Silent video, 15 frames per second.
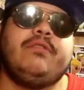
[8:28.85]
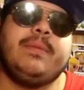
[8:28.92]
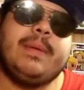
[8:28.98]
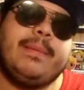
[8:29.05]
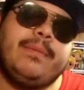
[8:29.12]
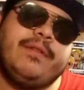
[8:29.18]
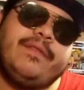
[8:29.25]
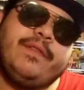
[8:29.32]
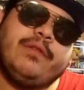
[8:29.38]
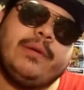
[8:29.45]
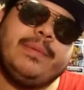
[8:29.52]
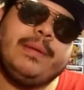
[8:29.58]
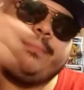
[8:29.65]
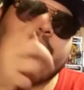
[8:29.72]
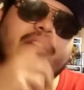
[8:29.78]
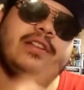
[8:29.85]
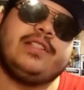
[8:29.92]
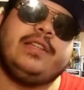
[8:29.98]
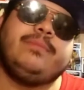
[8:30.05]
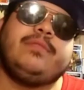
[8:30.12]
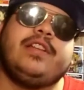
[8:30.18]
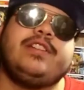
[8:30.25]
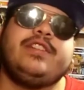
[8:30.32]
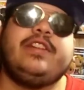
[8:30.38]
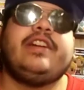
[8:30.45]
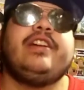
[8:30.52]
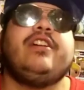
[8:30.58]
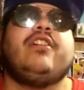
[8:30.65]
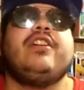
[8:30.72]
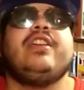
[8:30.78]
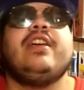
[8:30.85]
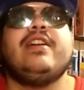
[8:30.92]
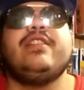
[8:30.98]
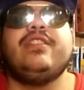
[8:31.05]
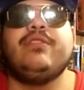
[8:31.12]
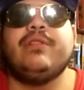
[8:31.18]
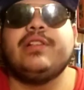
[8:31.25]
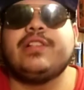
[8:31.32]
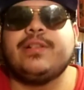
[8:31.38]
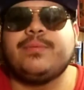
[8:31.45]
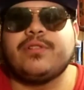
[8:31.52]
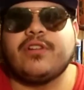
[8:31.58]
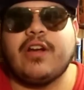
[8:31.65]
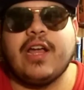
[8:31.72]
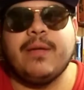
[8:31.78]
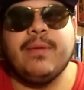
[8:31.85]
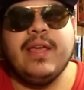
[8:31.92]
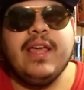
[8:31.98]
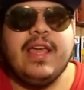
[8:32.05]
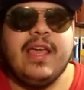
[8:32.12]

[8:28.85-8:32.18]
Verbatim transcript: Remember, if you want to be a part of Team Legendary, all you got to do is subscribe